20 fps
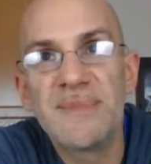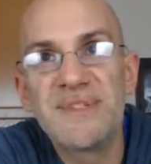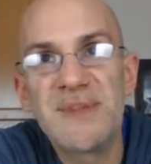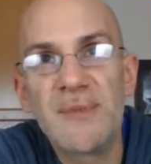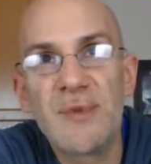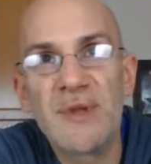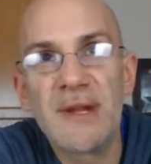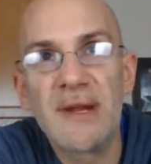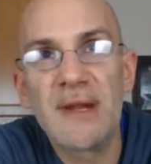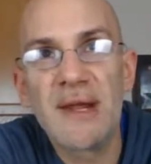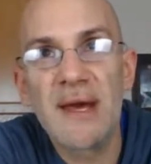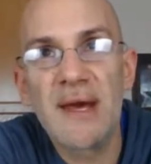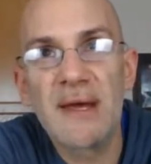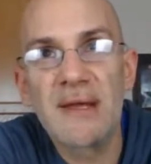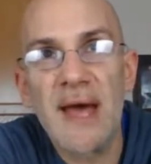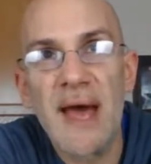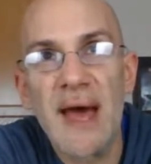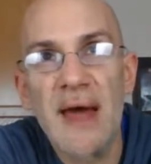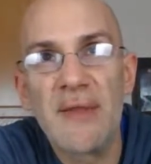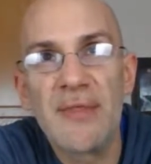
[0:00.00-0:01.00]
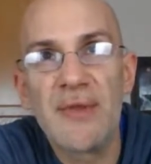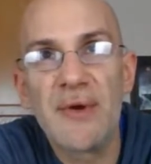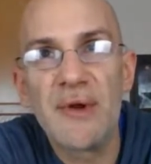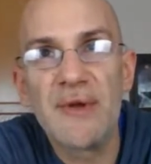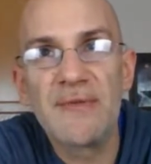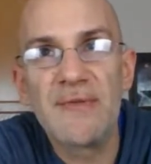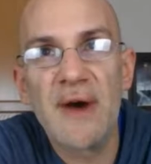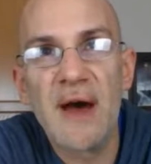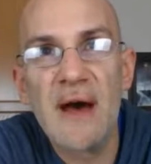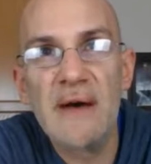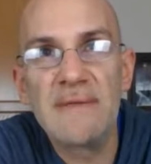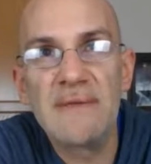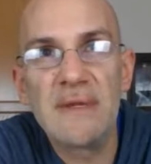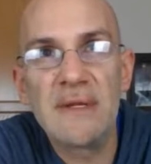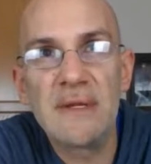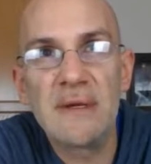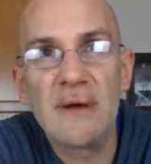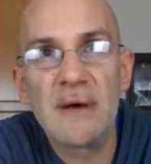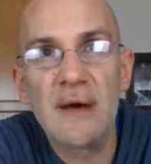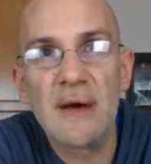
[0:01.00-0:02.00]
Someone today had 35.
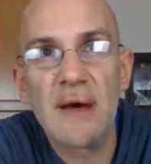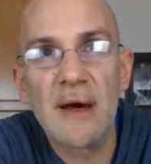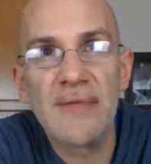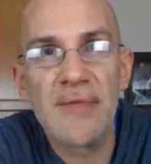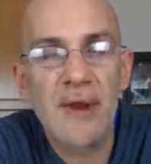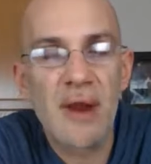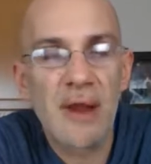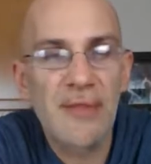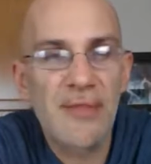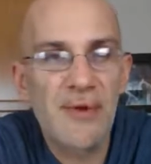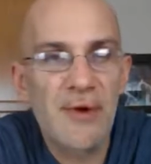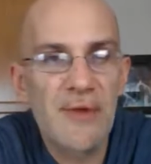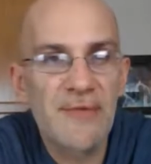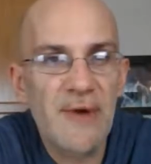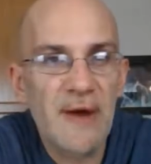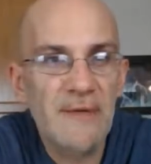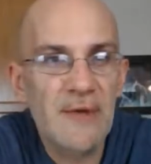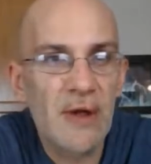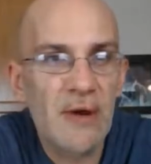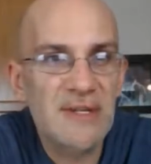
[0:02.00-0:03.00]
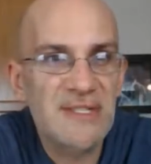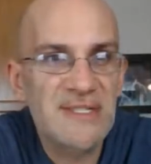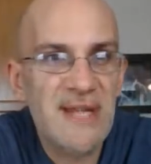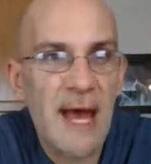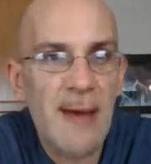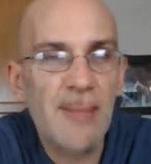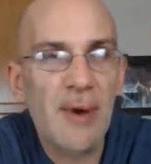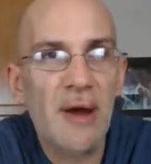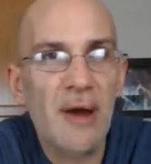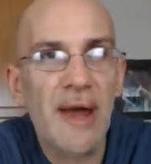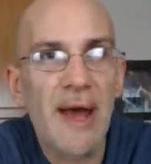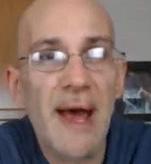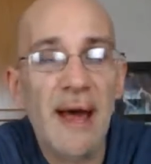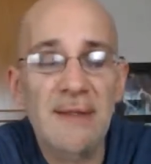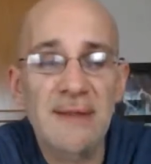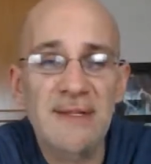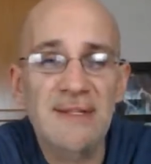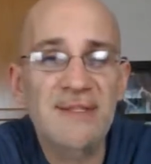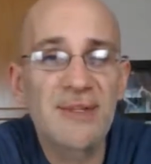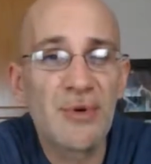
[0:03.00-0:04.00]
I thought I had $35 Snap-on
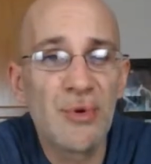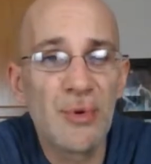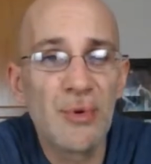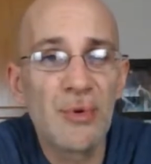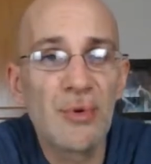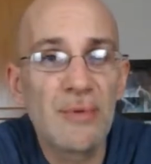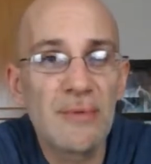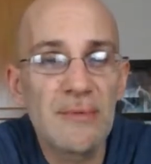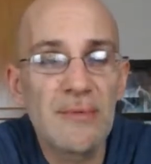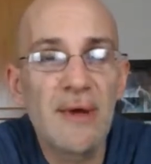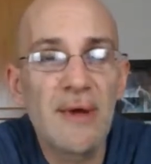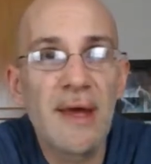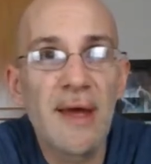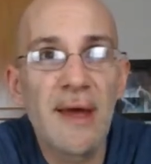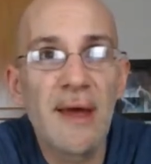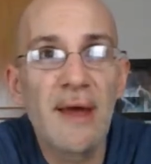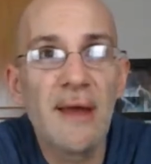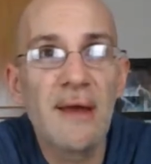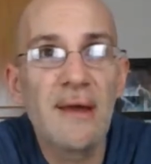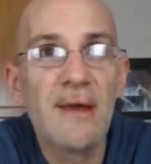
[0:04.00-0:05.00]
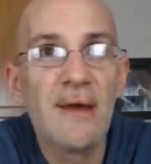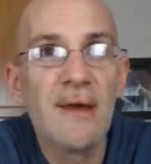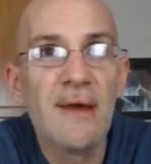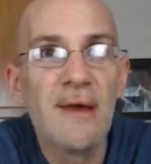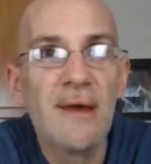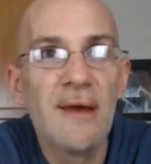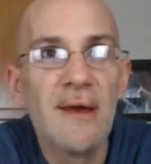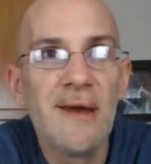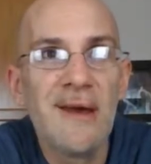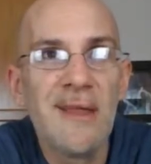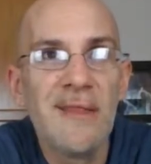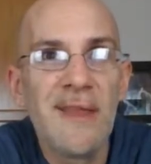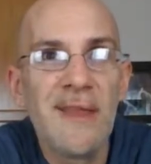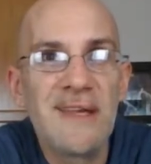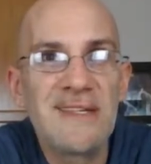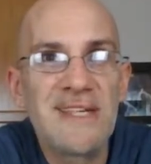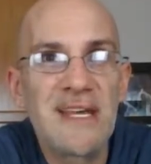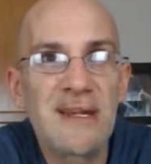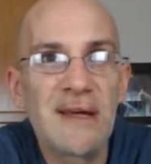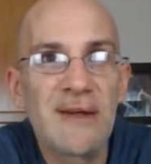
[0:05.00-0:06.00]
hat. That's cool, and
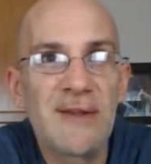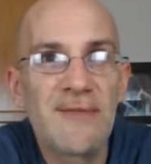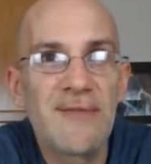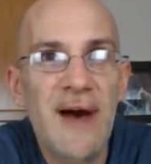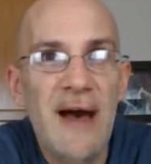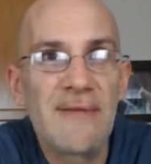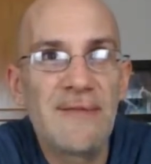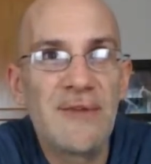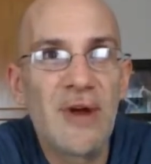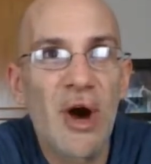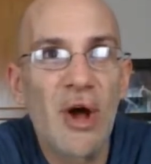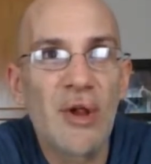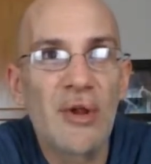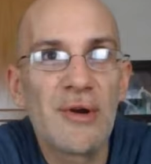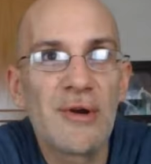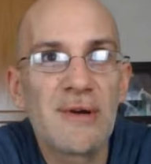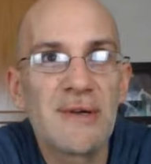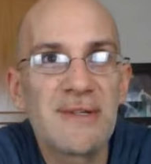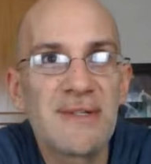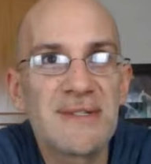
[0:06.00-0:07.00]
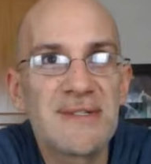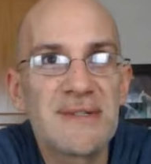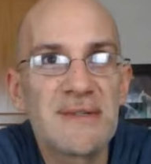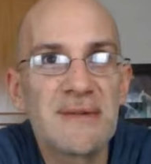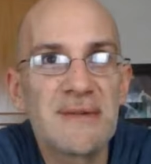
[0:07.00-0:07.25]
they sent a $5